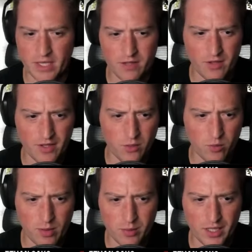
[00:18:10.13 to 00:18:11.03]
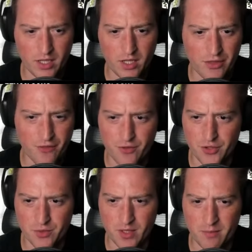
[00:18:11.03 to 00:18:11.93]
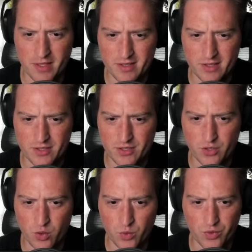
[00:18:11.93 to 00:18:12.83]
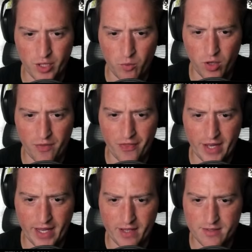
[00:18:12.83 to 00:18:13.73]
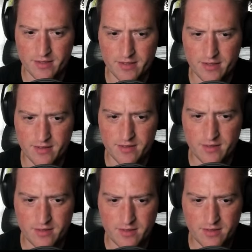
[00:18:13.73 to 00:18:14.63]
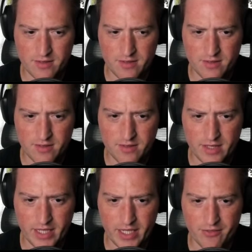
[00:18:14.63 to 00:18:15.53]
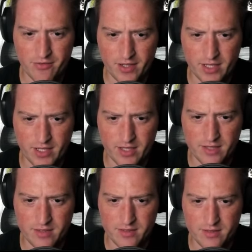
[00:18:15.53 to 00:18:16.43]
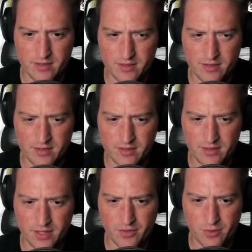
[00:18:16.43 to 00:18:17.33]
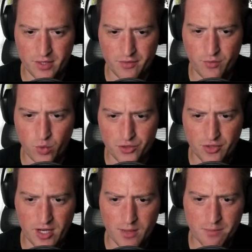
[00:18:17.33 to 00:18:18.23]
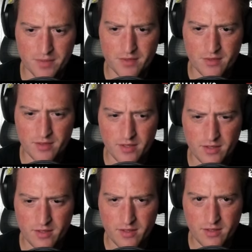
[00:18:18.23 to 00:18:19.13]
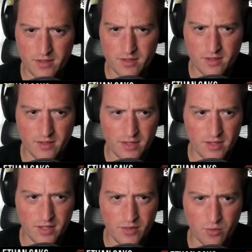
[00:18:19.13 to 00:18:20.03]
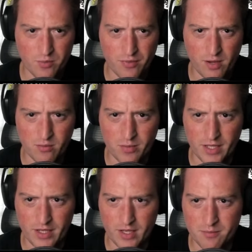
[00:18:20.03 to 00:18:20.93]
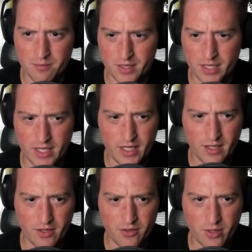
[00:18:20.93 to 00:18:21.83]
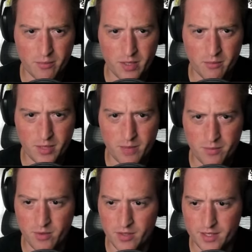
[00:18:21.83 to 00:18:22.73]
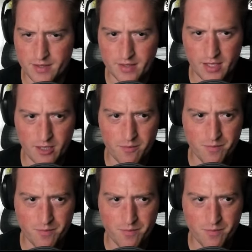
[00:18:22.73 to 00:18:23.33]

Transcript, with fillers: of, I think we'll probably cut the first one. I basically just only want that if uh, these are really four drops. I think we'll probably not play Creeping Peeper. Let's see.